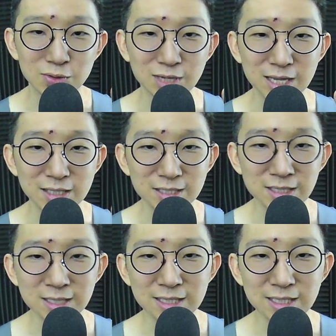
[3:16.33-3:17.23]
to get the
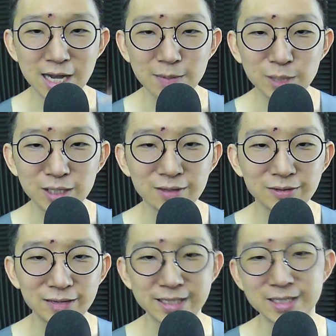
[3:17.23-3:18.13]
timing
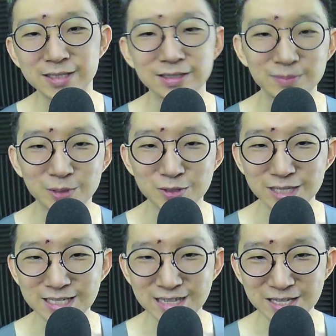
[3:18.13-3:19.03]
right because
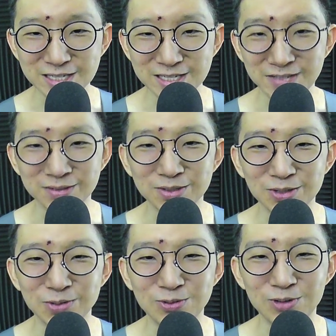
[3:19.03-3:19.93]
things can still
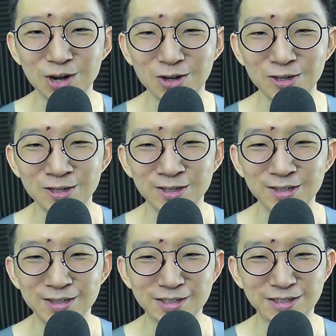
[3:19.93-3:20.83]
go wrong
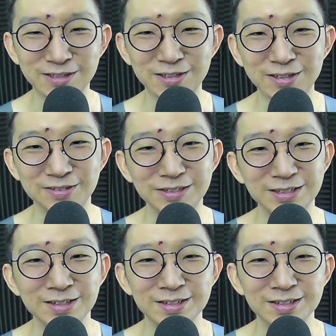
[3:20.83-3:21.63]
here, right?